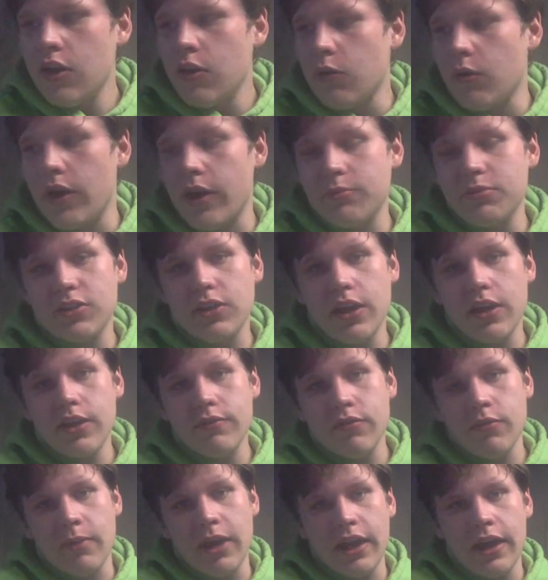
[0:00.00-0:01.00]
While I'm studying
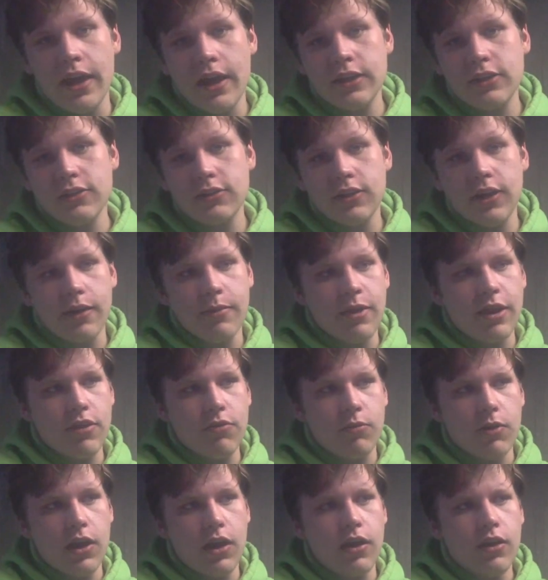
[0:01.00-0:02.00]
for my national, I may as
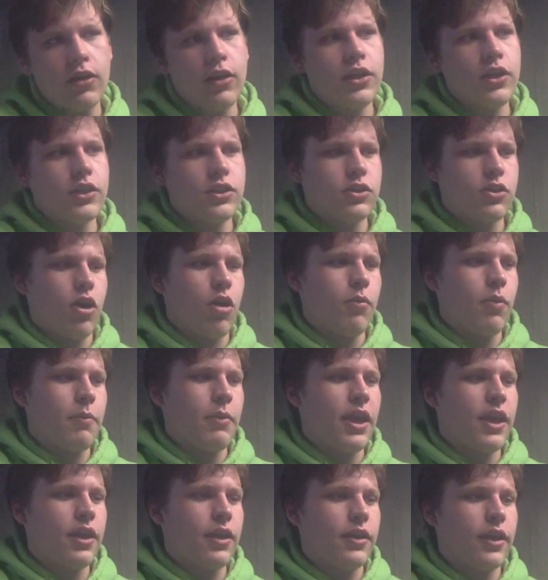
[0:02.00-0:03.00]
well. So I'll be
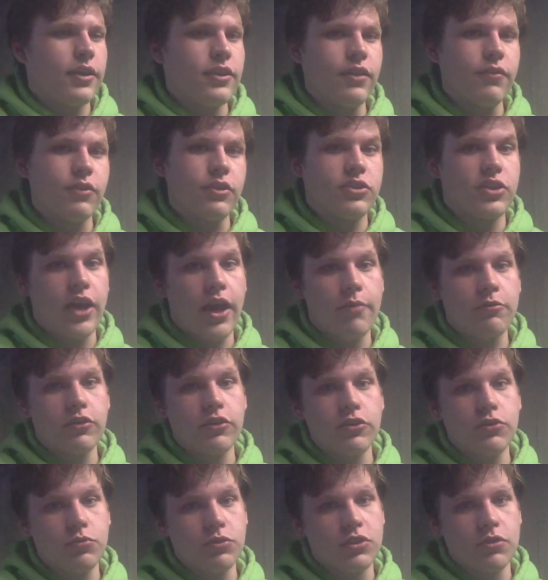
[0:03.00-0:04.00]
making like different
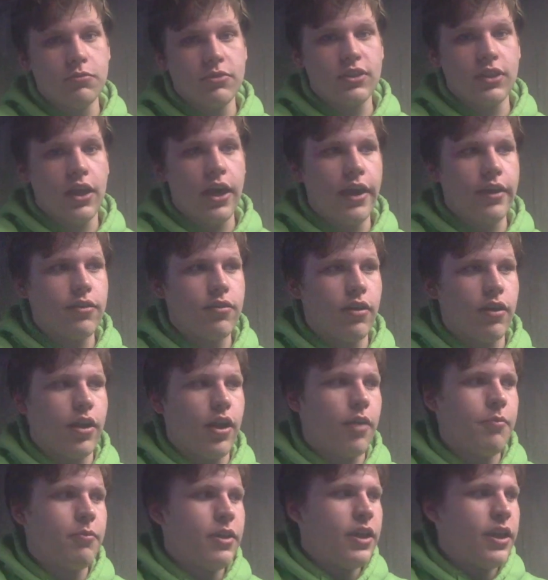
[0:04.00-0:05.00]
chapters with some slides hung
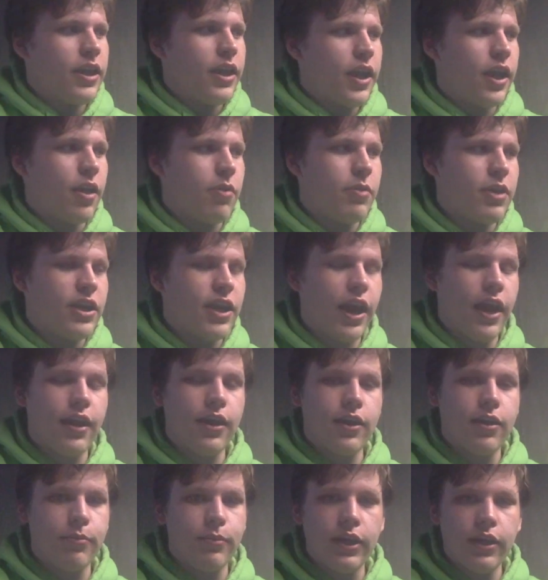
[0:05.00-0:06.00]
up. It'll be kind
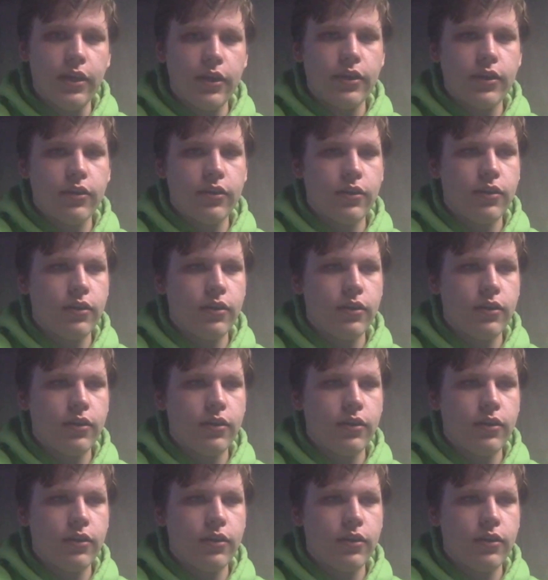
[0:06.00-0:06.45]
of comedic.